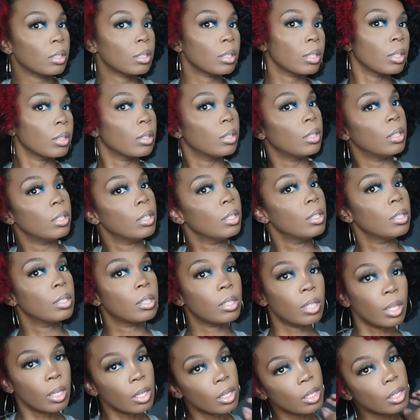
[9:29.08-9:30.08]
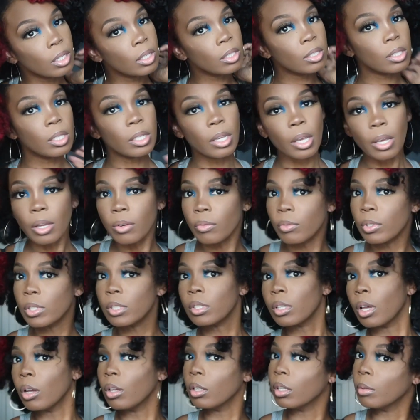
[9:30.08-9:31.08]
So this is the end
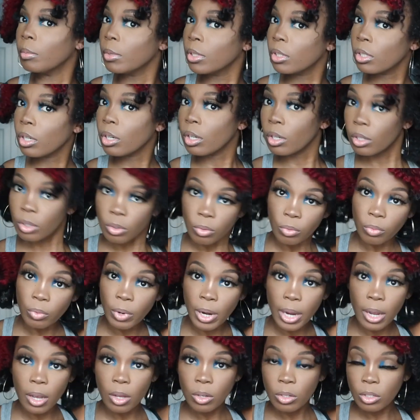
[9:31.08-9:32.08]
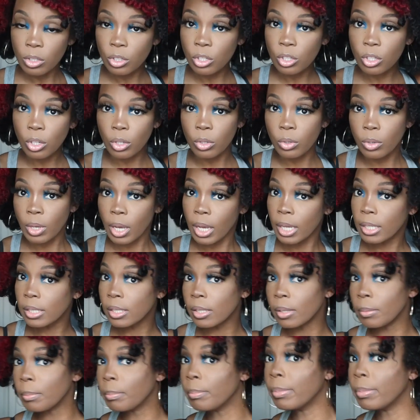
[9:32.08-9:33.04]
result. Let me turn around and show you guys the